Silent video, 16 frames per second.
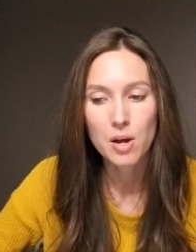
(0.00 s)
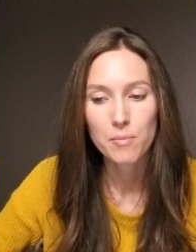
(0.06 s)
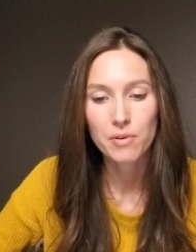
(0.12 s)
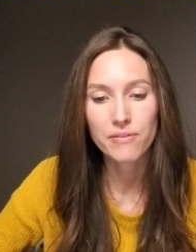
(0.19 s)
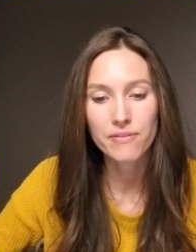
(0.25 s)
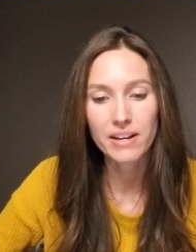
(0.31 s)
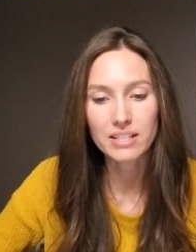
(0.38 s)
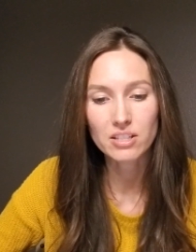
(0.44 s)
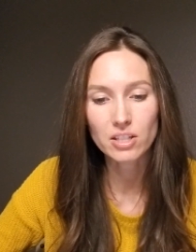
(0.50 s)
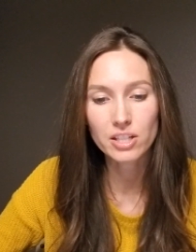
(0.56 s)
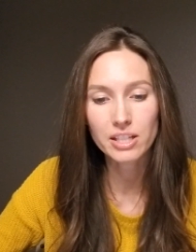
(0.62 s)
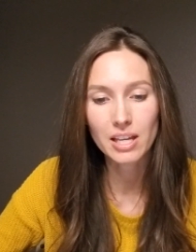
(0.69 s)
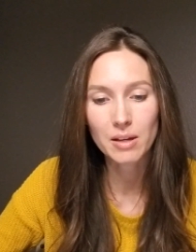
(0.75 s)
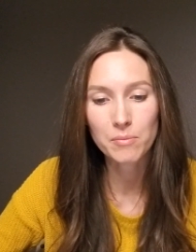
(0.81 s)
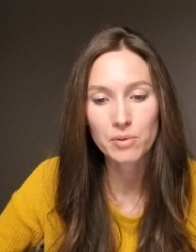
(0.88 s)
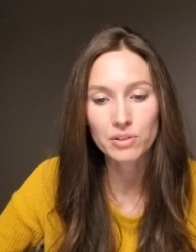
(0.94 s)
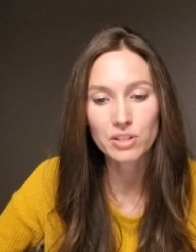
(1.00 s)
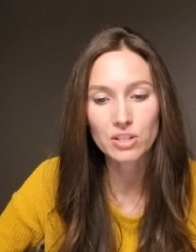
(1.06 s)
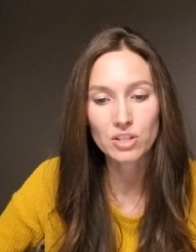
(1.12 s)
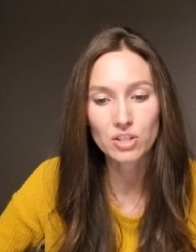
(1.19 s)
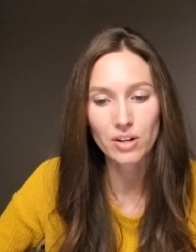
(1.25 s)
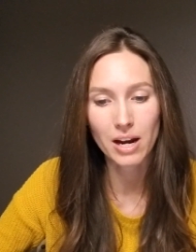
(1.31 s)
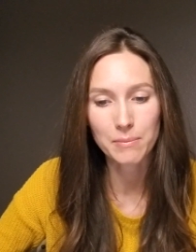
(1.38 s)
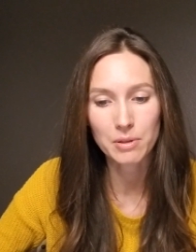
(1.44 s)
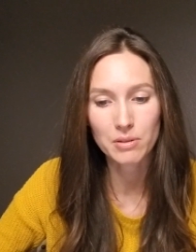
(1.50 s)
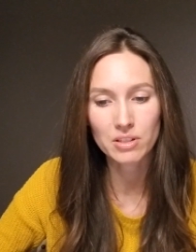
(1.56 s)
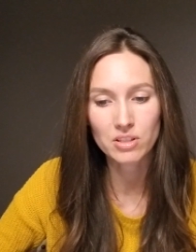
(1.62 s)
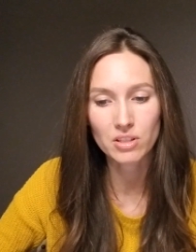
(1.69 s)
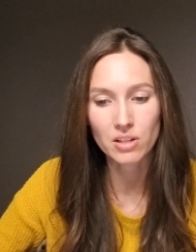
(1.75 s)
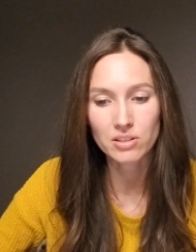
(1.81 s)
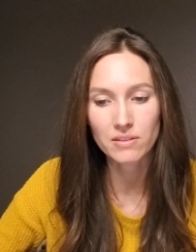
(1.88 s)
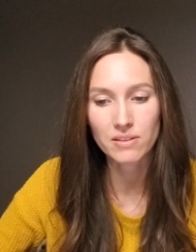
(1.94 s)
Professor Kimball described the
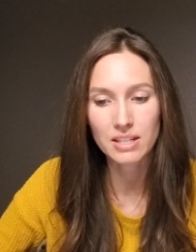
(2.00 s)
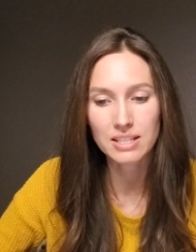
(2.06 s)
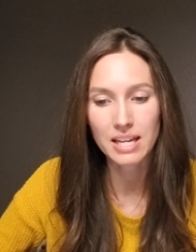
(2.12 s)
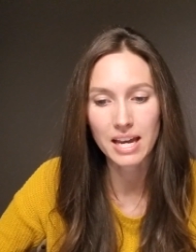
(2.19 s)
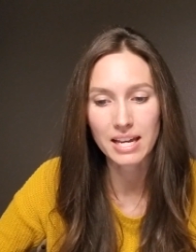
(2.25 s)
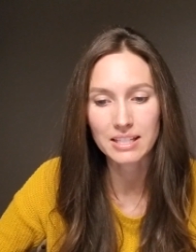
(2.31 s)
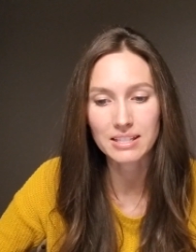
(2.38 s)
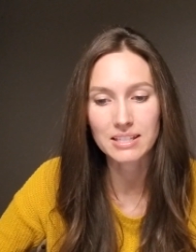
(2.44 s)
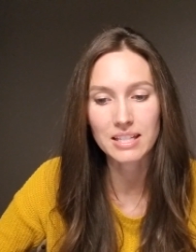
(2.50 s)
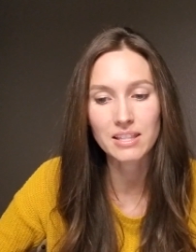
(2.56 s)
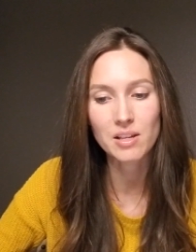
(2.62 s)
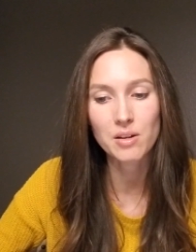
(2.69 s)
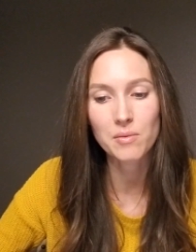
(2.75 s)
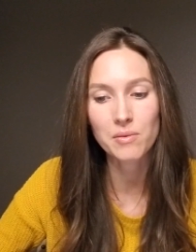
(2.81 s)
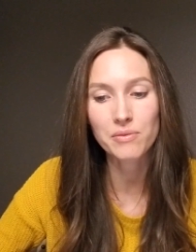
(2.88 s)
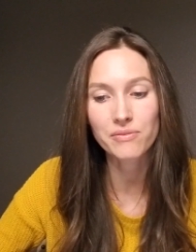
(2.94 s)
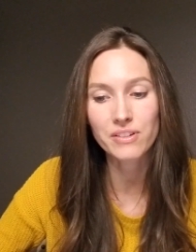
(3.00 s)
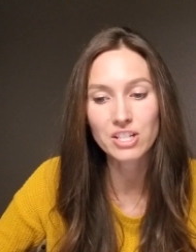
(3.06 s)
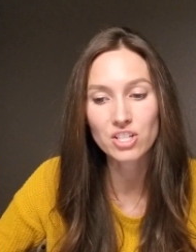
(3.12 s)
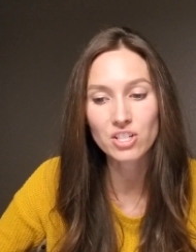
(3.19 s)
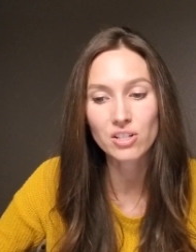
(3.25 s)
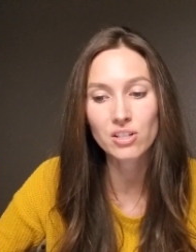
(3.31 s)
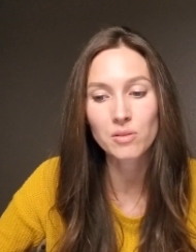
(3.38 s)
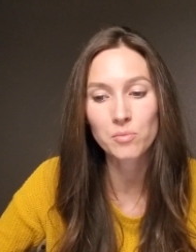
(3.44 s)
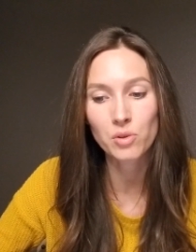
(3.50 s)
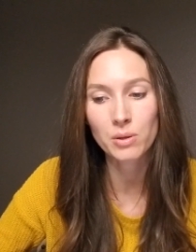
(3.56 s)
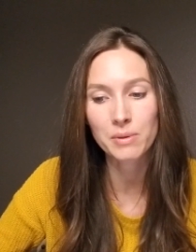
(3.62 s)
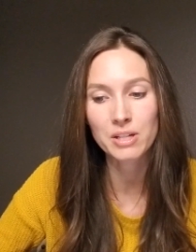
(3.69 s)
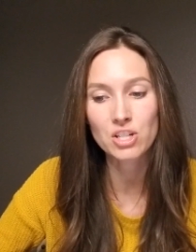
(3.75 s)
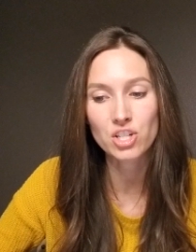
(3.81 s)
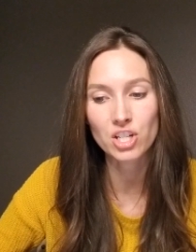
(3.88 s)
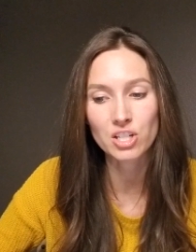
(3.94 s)
results of the test in the official
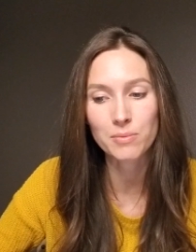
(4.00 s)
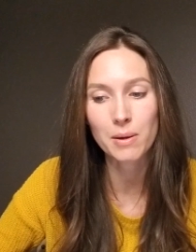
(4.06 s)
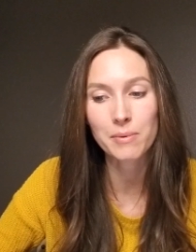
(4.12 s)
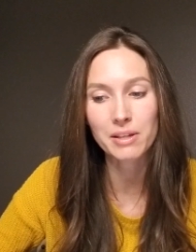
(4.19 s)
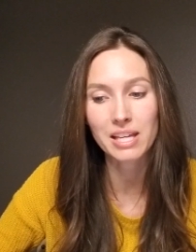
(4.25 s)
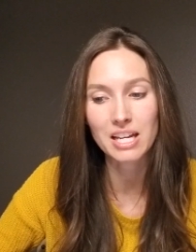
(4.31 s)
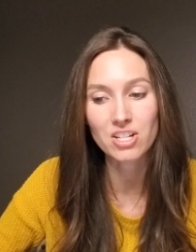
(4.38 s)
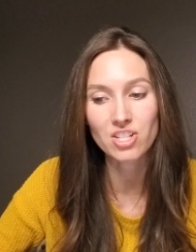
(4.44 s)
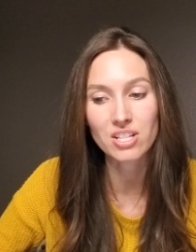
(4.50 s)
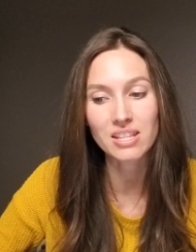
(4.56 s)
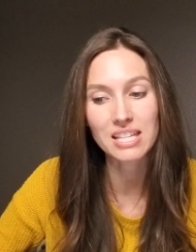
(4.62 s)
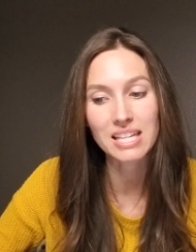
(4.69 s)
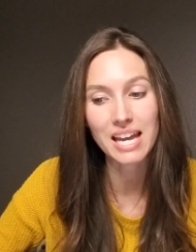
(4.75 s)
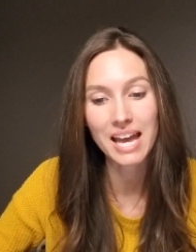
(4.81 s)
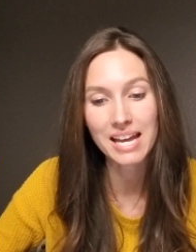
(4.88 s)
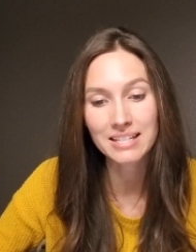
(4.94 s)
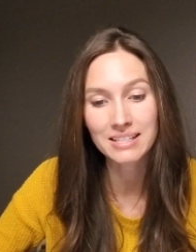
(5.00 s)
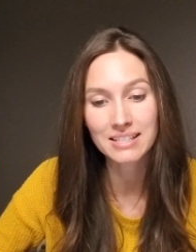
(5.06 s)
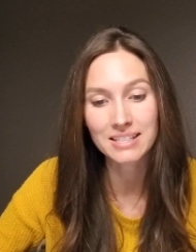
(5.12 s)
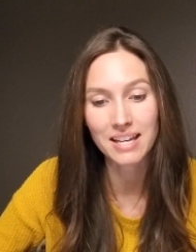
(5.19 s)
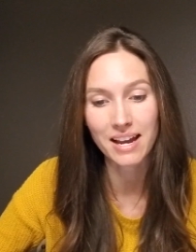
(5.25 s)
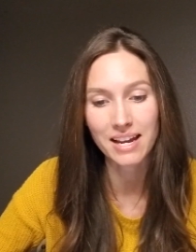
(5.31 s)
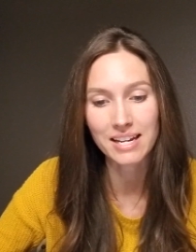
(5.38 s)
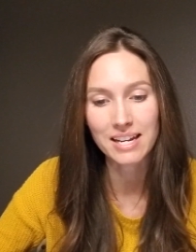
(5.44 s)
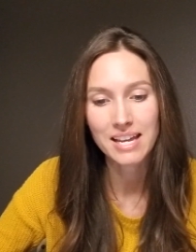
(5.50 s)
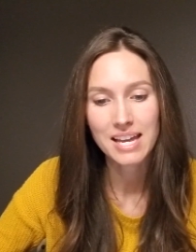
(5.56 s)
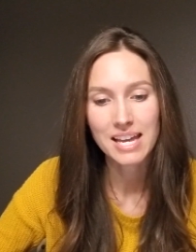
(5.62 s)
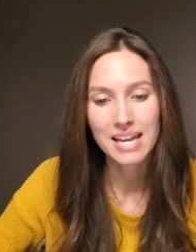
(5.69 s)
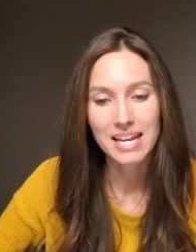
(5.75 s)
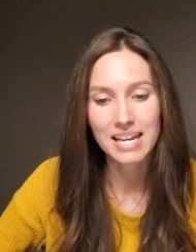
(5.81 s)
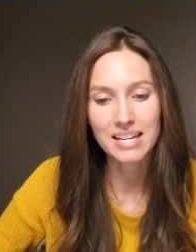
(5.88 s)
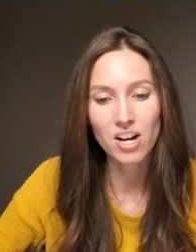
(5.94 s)
Mormon Church publication, The Ensign,
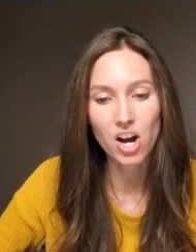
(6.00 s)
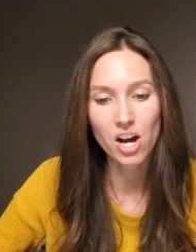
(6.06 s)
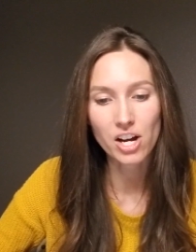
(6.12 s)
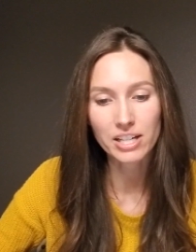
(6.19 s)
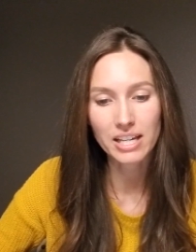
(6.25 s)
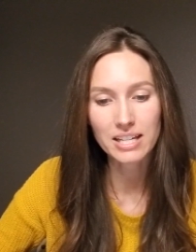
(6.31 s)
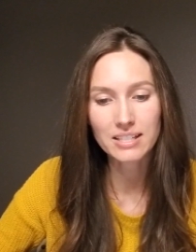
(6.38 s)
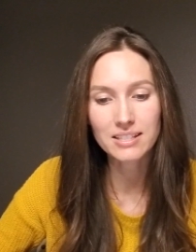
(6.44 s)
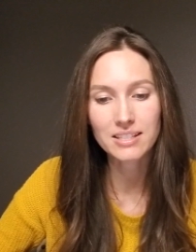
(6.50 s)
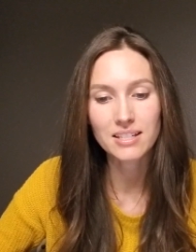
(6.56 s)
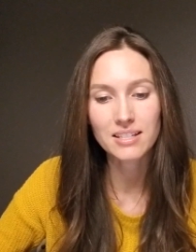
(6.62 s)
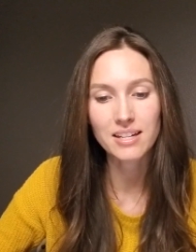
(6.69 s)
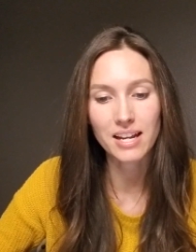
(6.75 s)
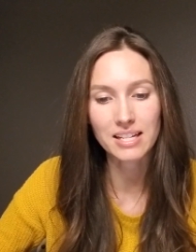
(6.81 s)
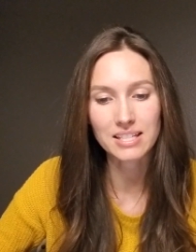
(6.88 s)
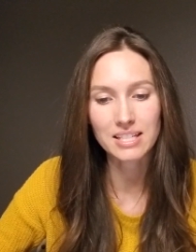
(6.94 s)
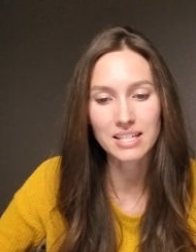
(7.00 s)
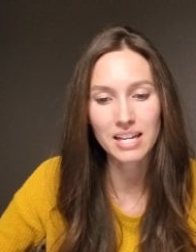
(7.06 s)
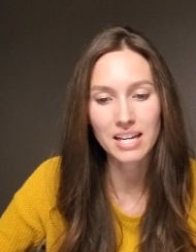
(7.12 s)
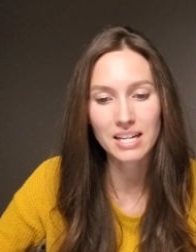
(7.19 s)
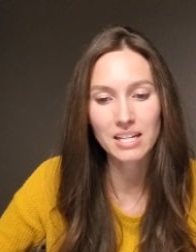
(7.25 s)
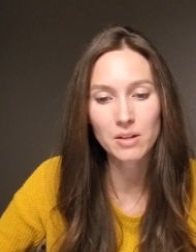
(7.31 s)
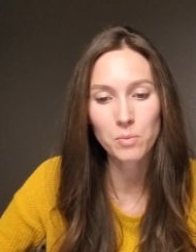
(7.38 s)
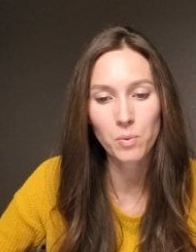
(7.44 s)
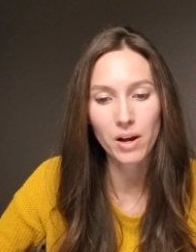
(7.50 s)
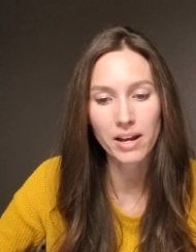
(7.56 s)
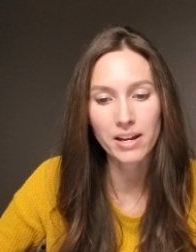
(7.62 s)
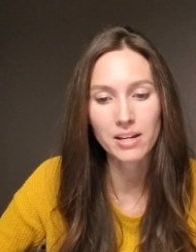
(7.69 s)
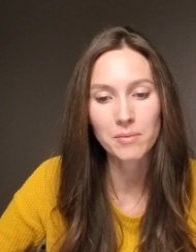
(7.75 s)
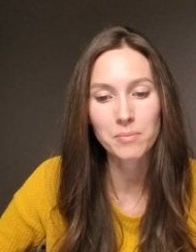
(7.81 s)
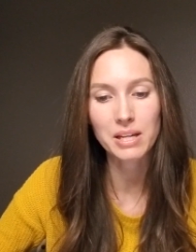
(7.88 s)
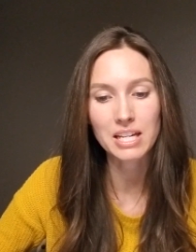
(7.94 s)
in August
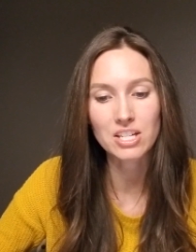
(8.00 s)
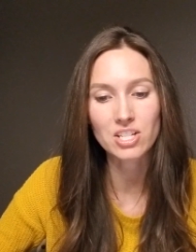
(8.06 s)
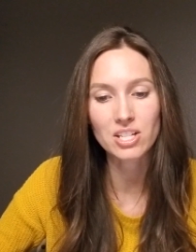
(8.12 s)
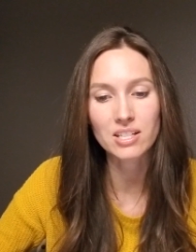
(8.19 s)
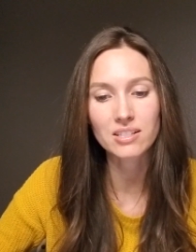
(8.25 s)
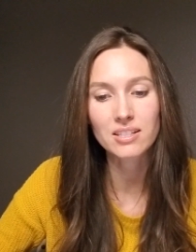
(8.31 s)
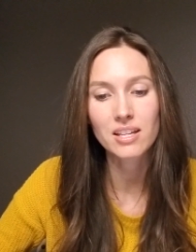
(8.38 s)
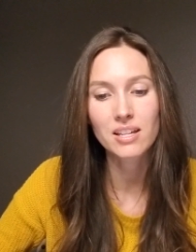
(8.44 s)
1981, pages